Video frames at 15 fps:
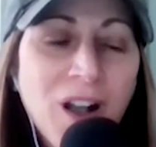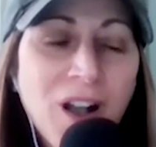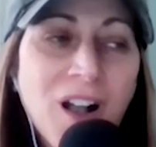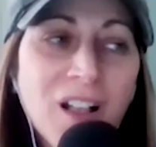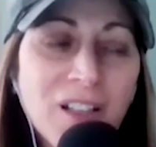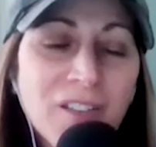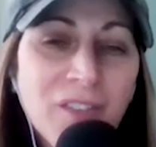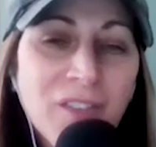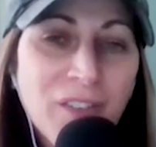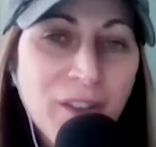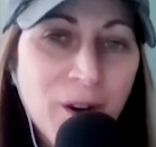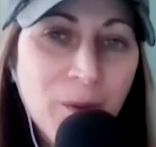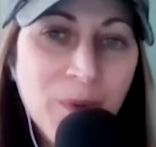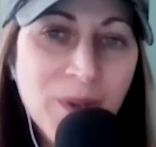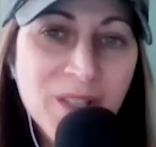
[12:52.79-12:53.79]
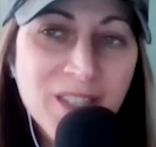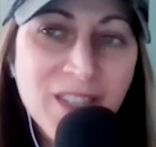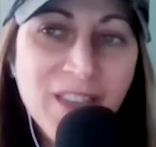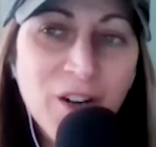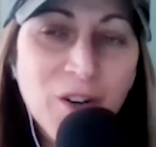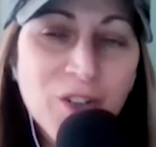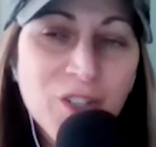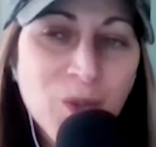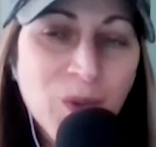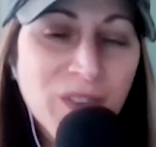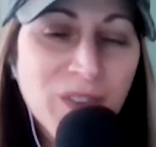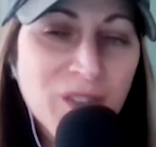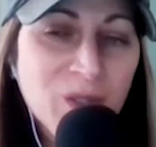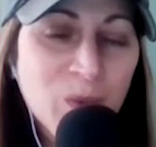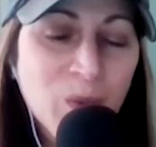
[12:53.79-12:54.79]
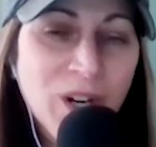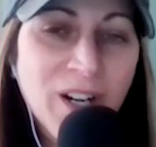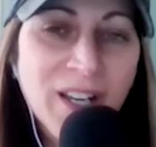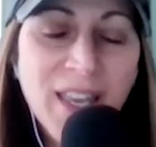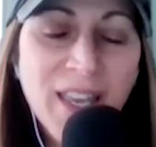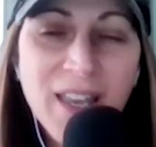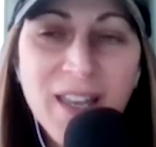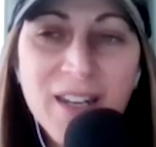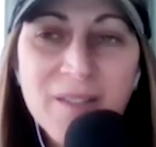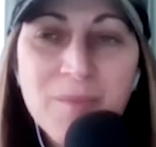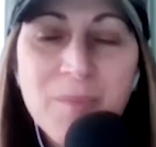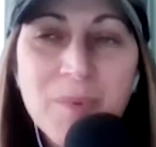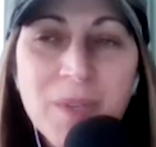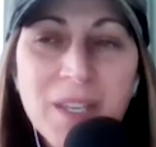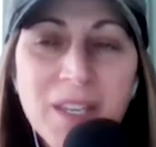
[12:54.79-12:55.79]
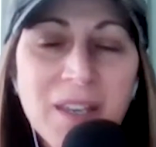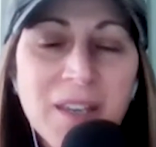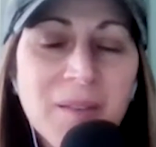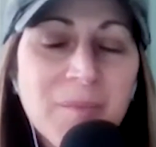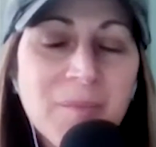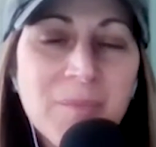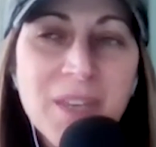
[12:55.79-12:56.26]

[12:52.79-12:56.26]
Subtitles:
all of the therapists that are doing this work and being